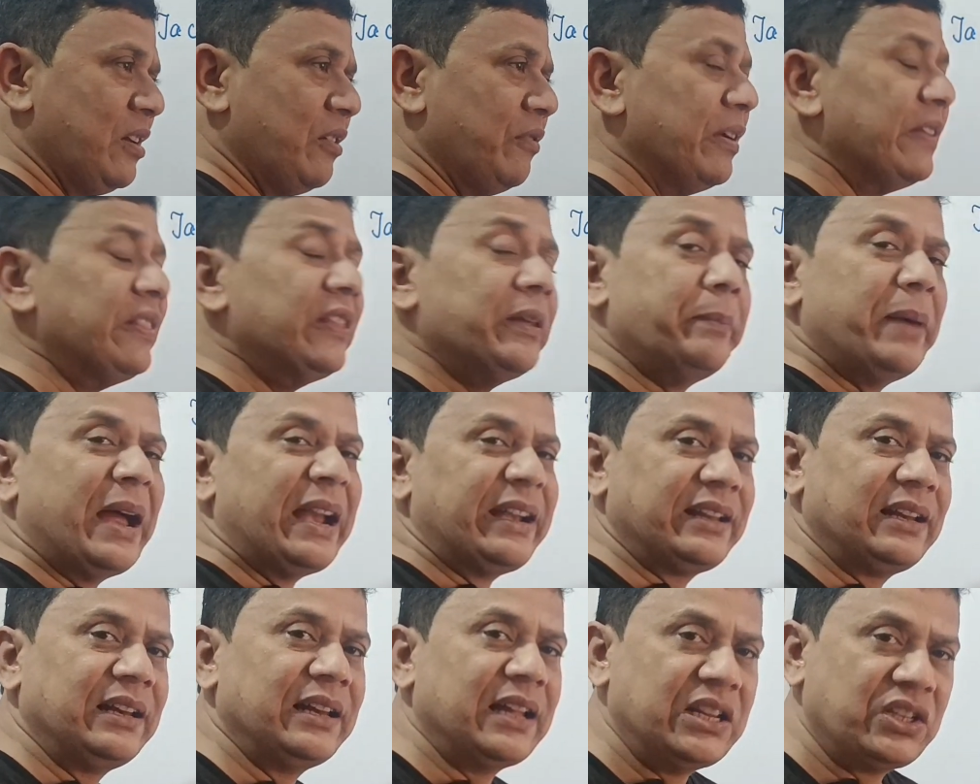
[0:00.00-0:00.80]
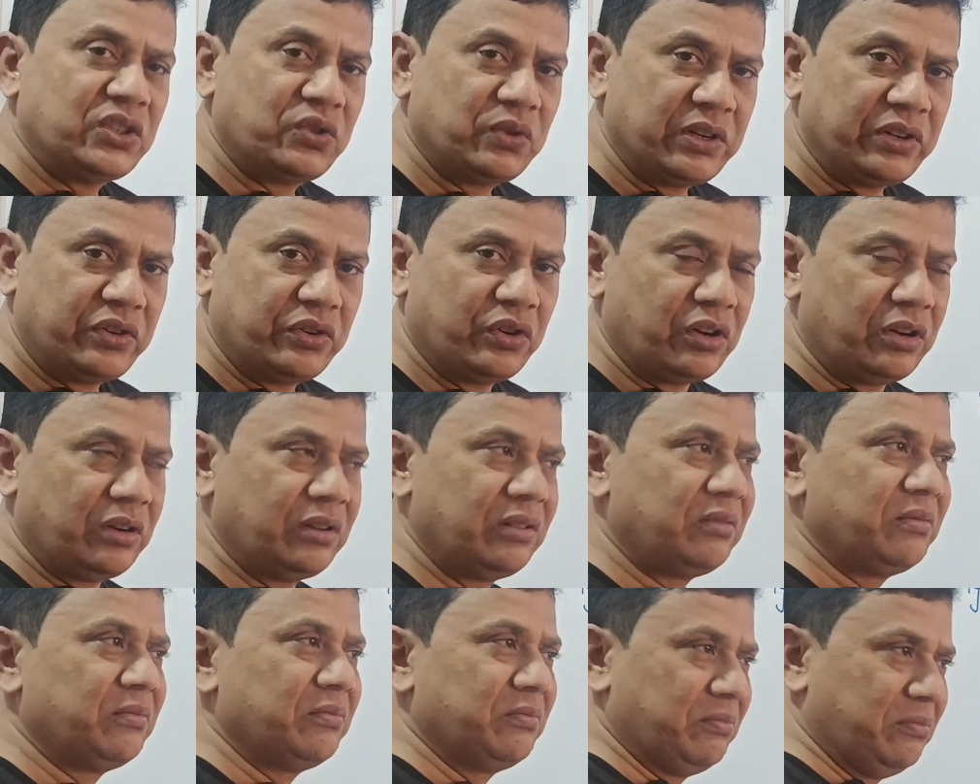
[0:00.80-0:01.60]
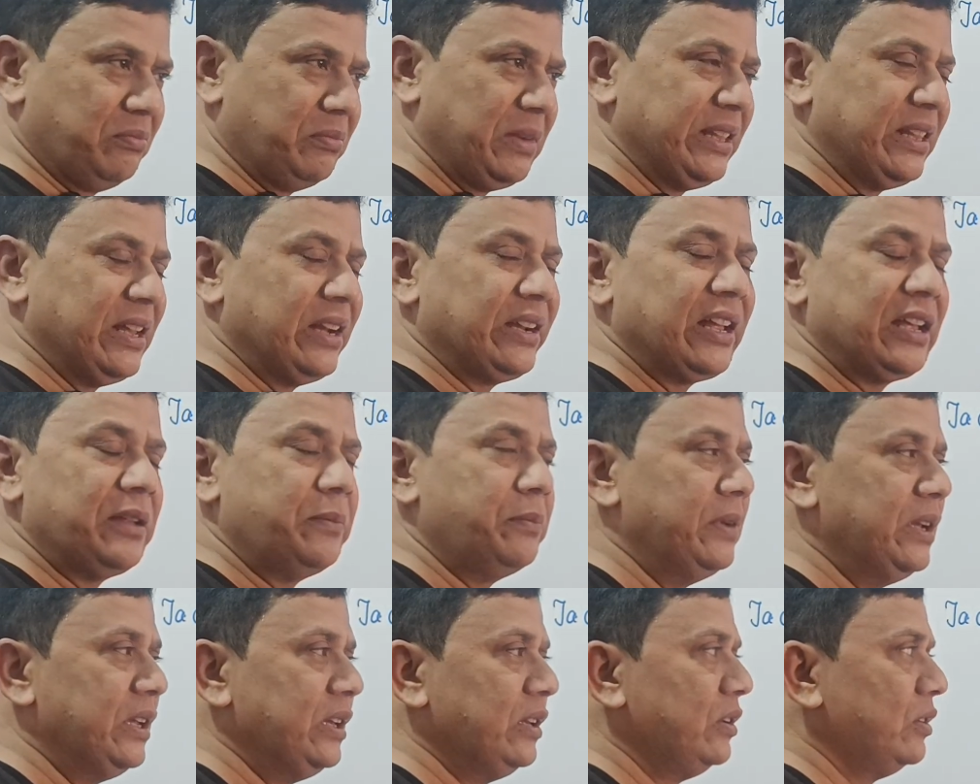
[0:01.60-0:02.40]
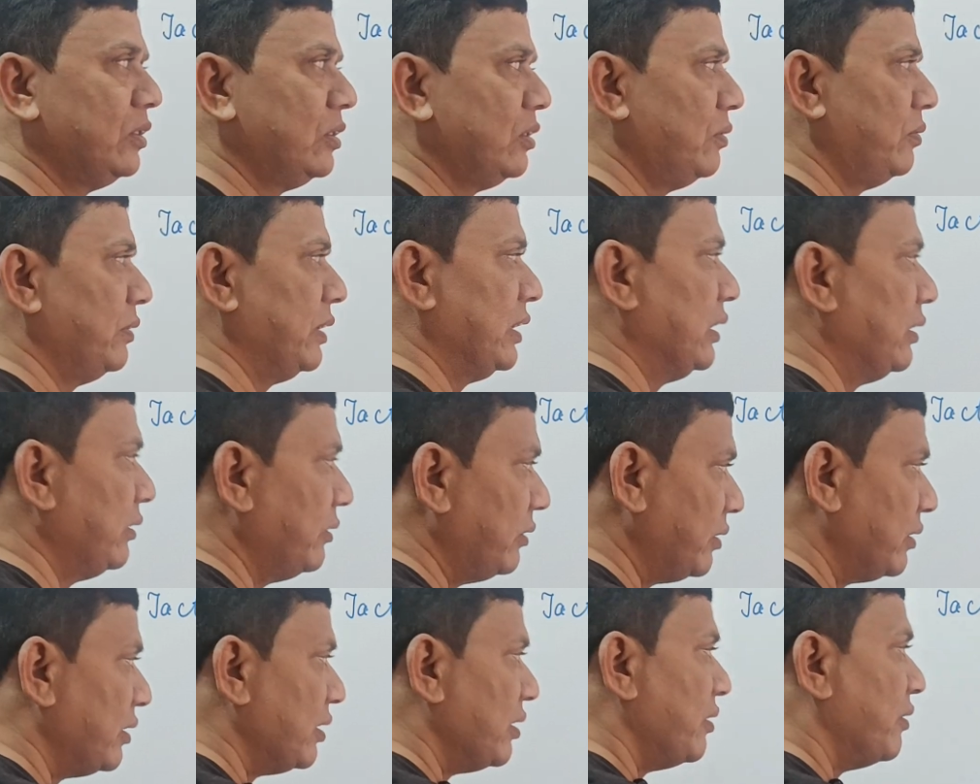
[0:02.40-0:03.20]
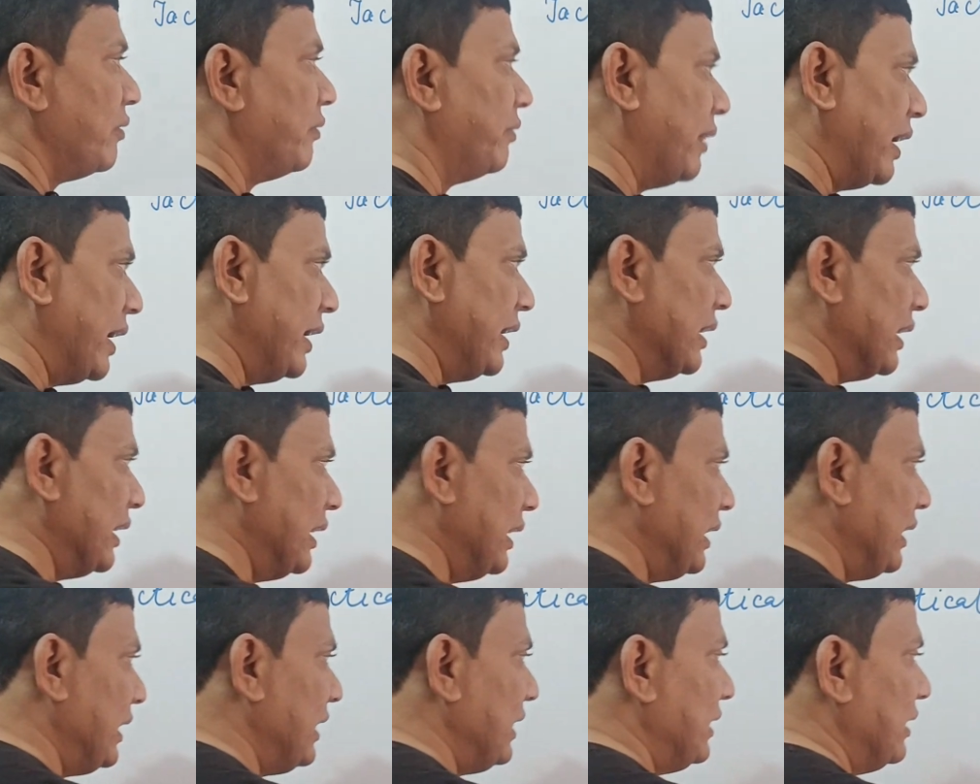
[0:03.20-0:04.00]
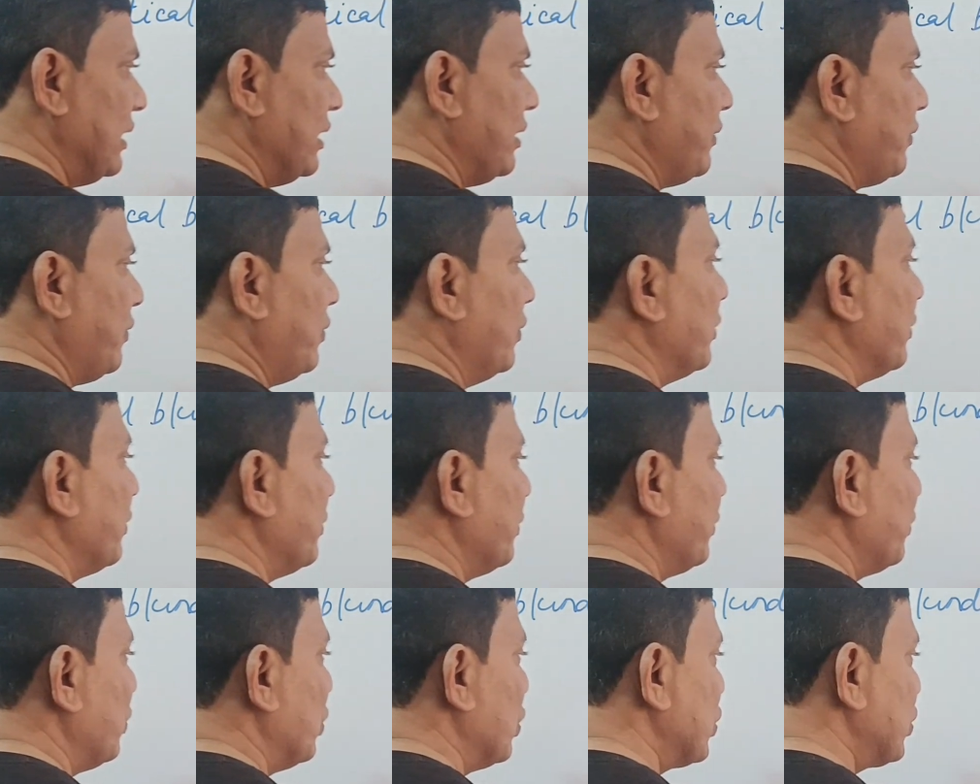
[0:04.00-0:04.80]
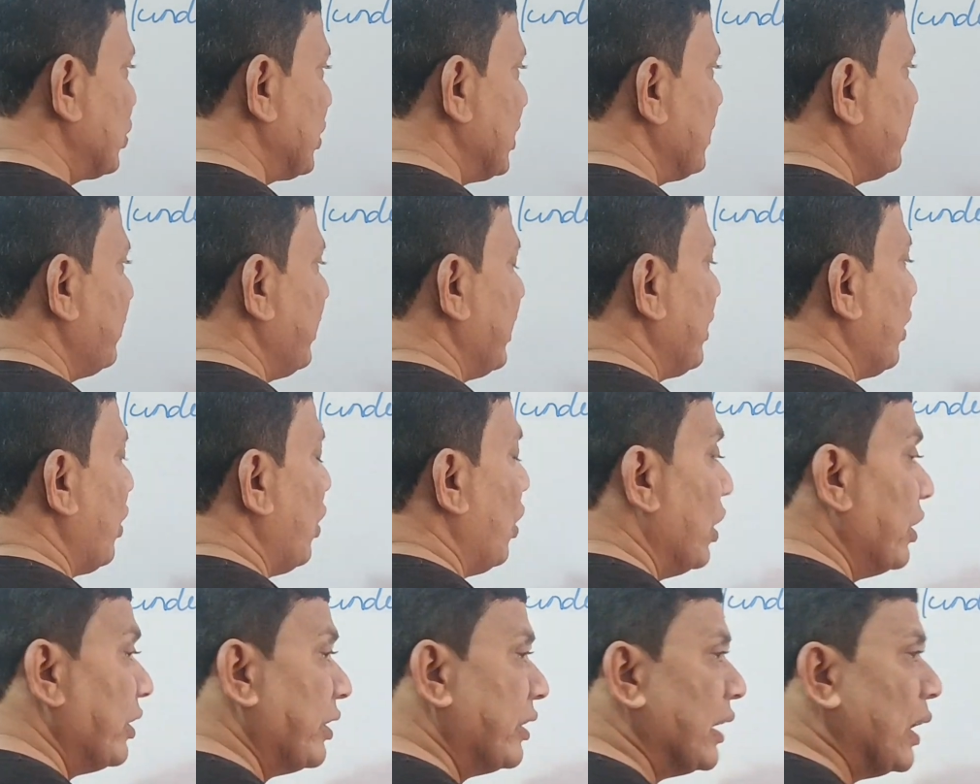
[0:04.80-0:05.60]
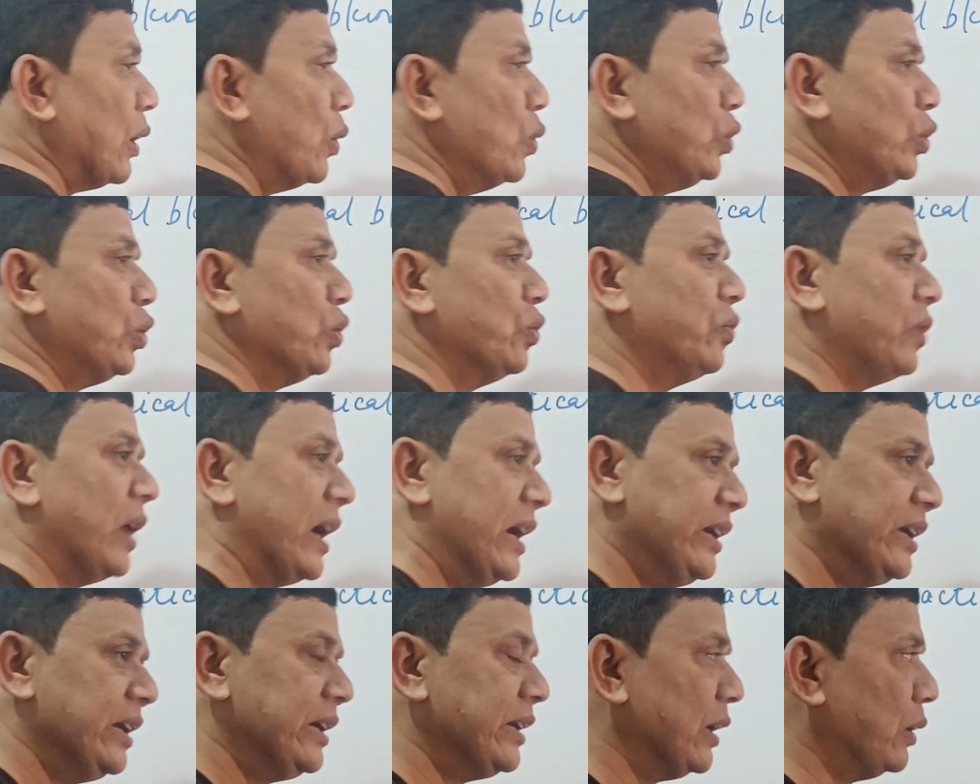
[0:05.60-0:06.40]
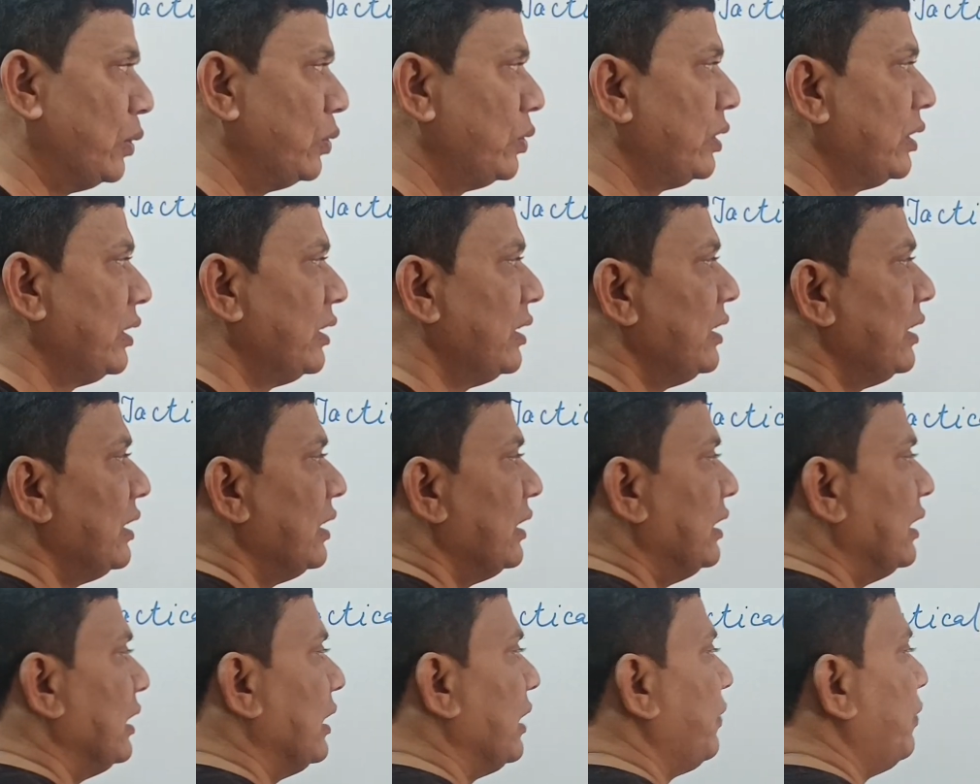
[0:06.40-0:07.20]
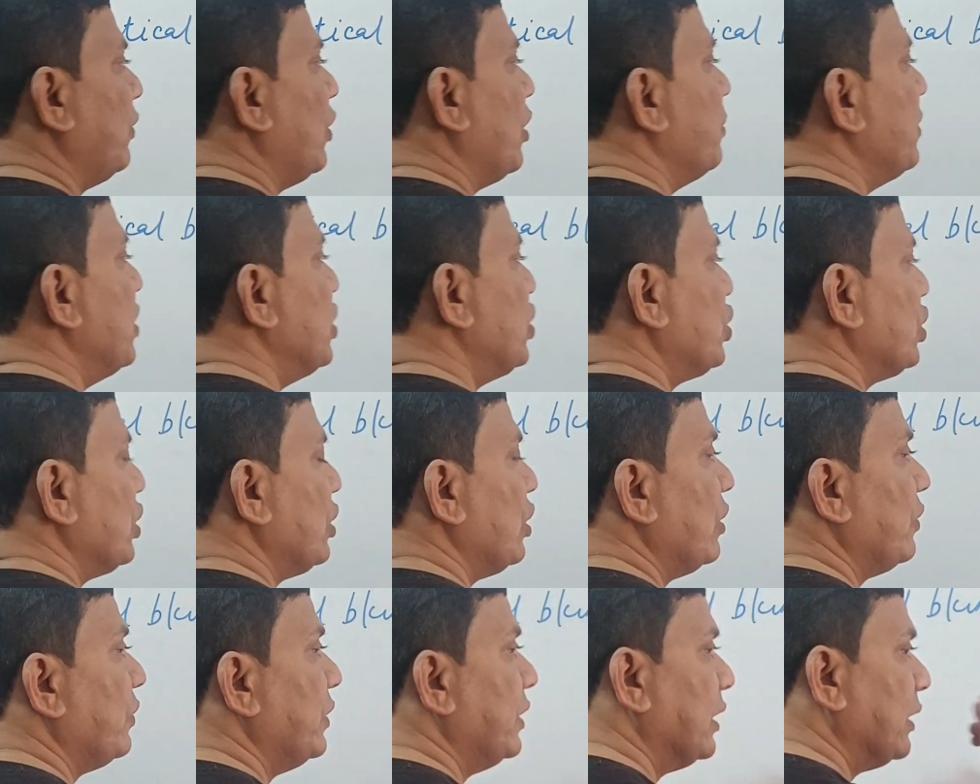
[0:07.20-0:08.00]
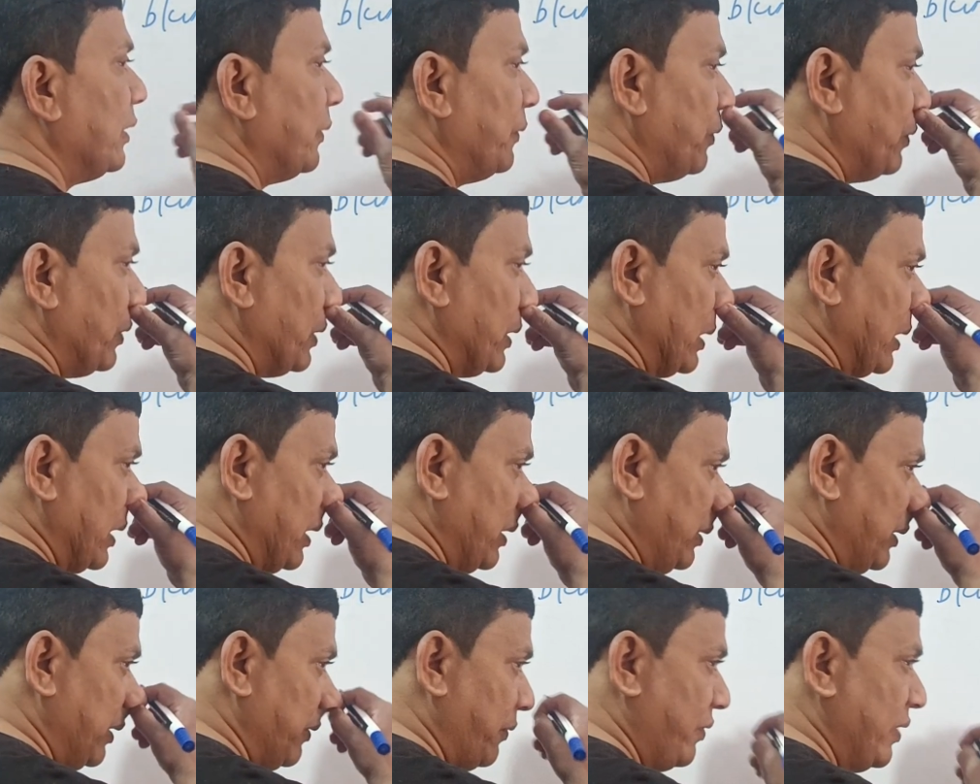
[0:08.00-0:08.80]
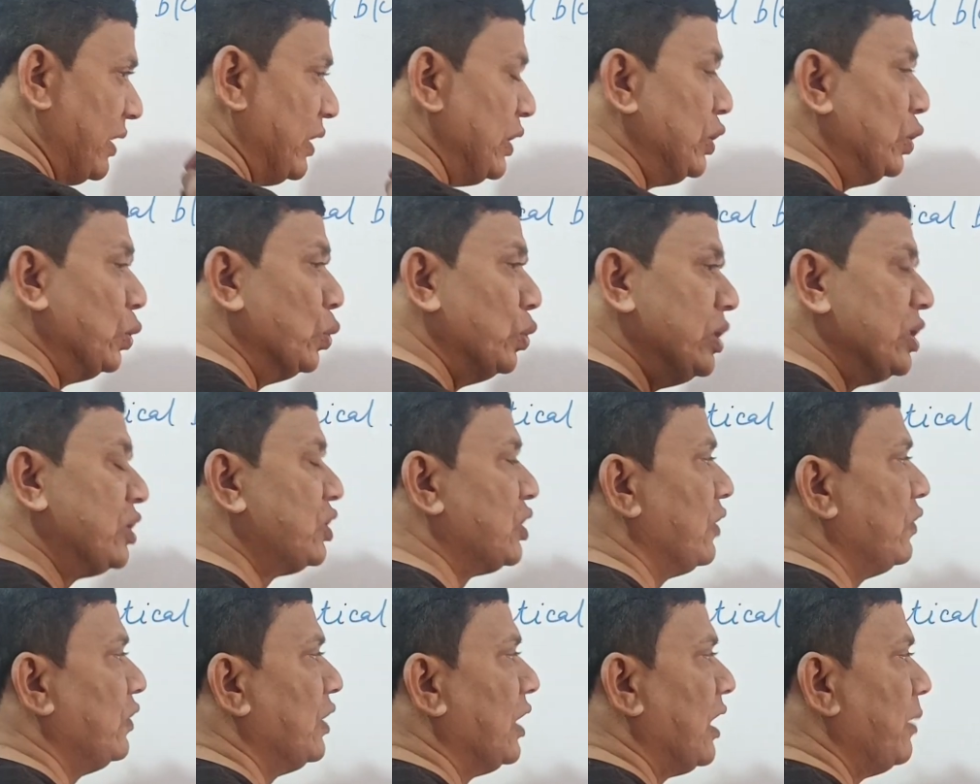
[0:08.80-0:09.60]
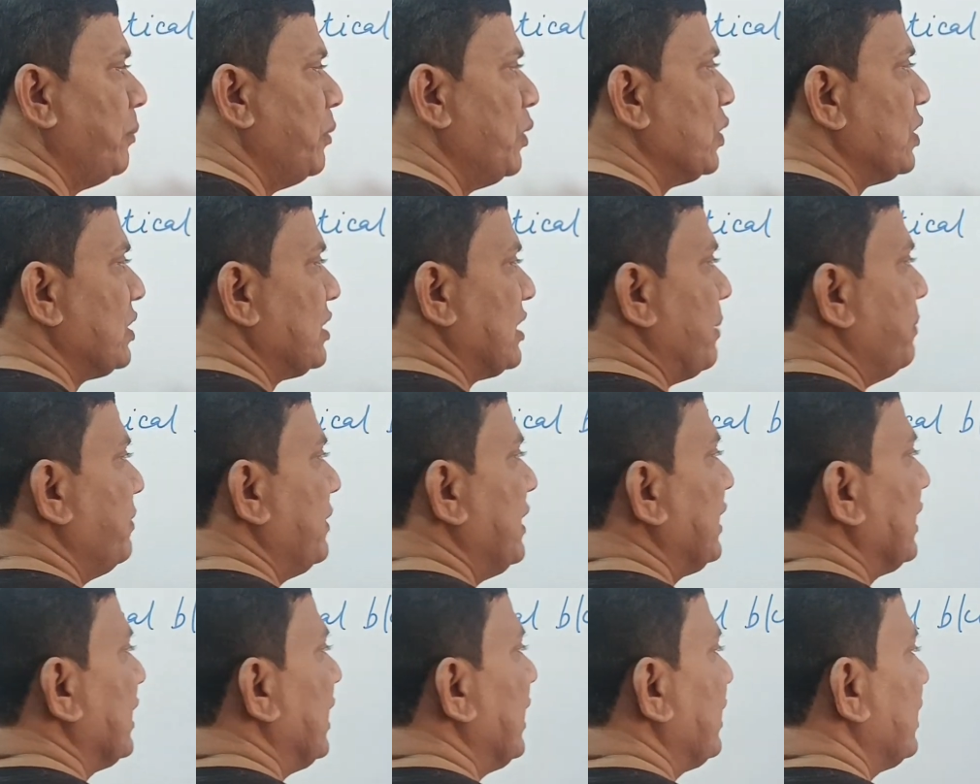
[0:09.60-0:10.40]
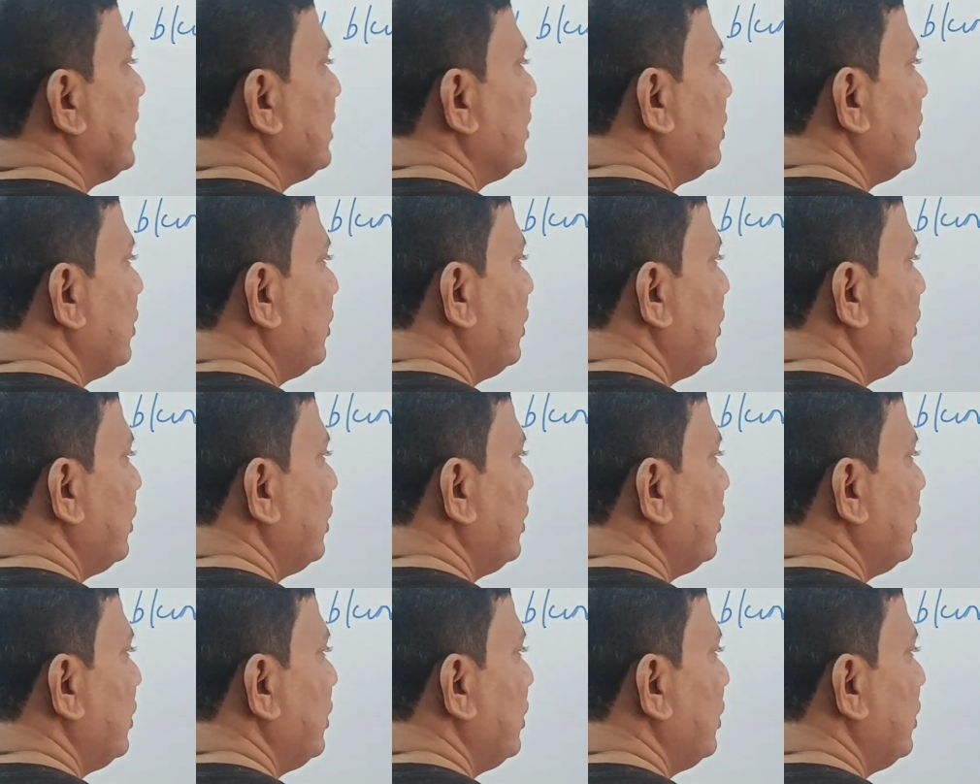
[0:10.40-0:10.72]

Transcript: When the battle lines were drawn, by that I mean, when finally the forces were on ground to fight it out, the formation of the different units of the army was something like this.